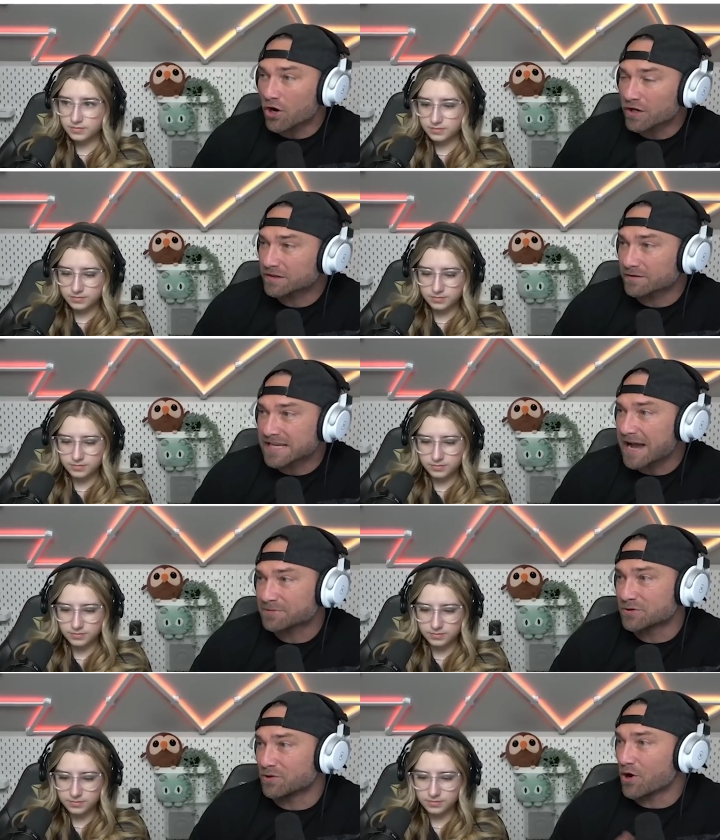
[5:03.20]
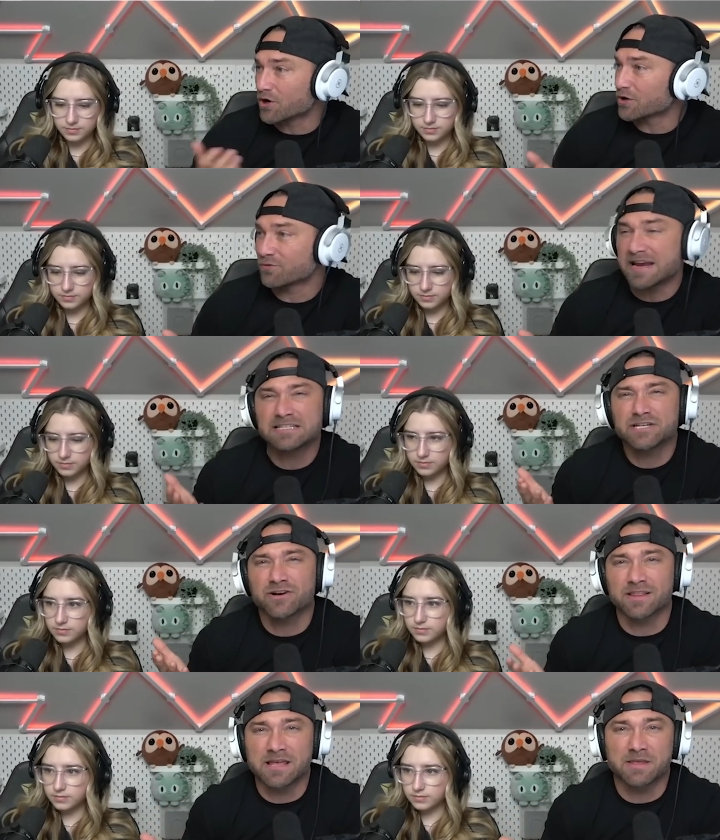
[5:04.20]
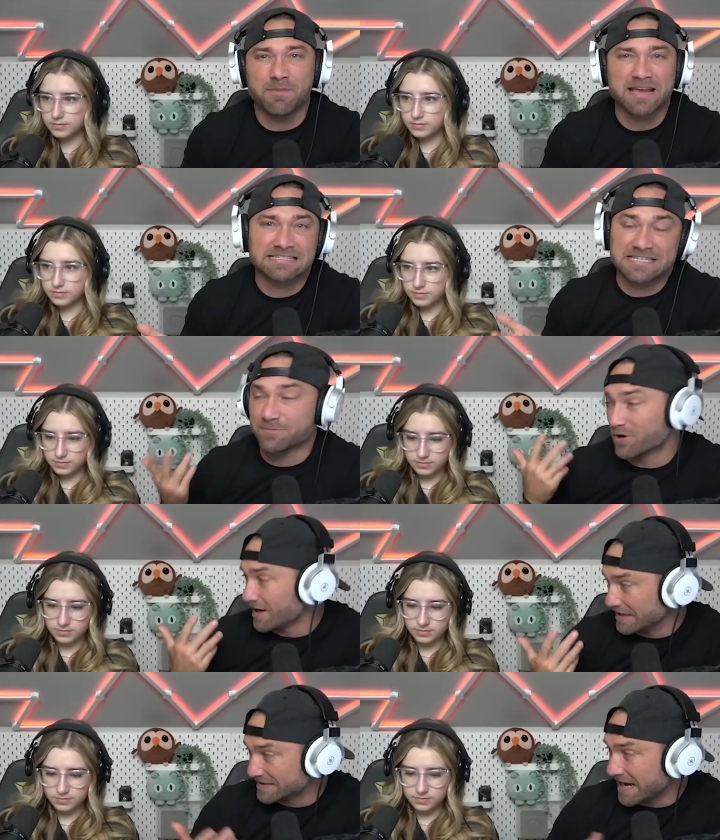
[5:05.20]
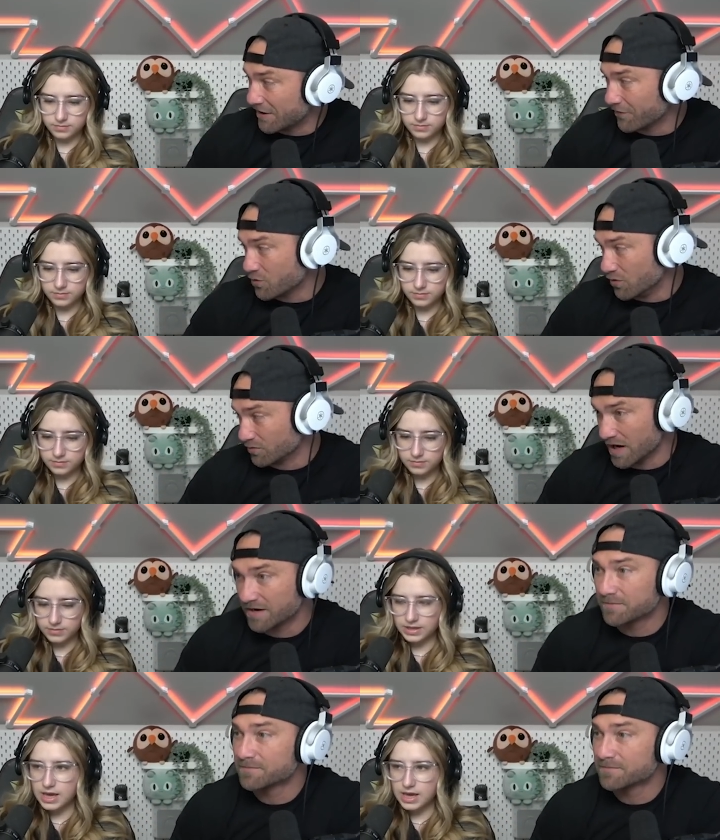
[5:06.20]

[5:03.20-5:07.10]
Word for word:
Speaker 1: Arctic, the top two, the Arctic reindeer and then the mega zebra is kind of cool, right?